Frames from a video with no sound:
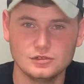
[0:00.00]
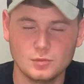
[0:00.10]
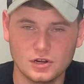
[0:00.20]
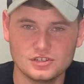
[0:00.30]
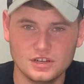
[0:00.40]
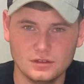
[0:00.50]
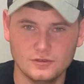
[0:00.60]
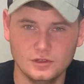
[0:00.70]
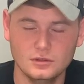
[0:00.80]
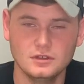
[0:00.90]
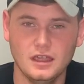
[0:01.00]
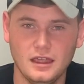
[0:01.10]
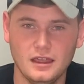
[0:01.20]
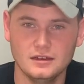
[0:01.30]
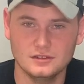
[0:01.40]
march down the field,
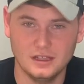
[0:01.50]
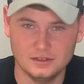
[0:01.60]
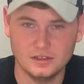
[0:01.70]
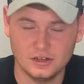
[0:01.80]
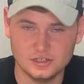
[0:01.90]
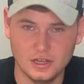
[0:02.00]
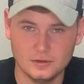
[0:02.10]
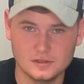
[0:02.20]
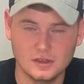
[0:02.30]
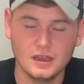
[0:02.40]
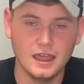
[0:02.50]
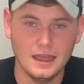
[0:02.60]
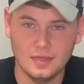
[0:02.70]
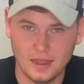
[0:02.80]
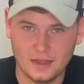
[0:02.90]
and get touchdowns.
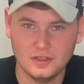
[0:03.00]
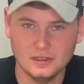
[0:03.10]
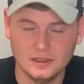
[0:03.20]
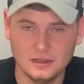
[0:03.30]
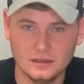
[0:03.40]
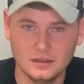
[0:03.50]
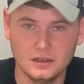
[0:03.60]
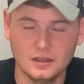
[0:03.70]
And that they did.